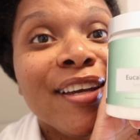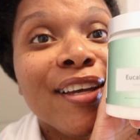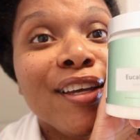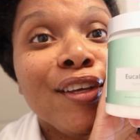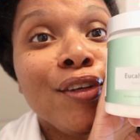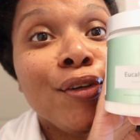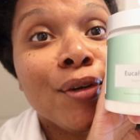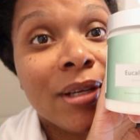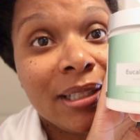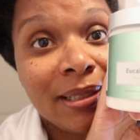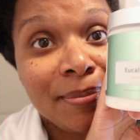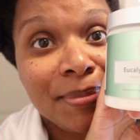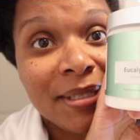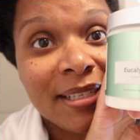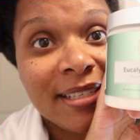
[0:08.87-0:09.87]

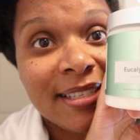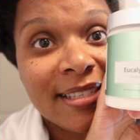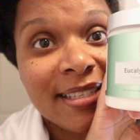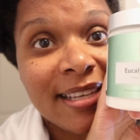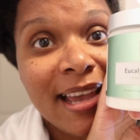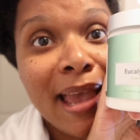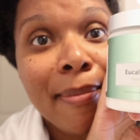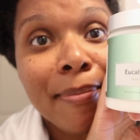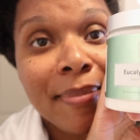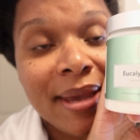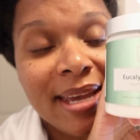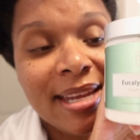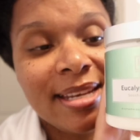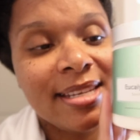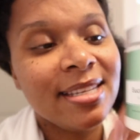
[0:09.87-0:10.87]
Eucalyptus and
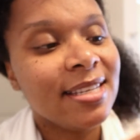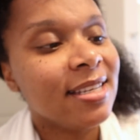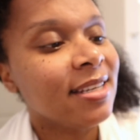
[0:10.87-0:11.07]
Mint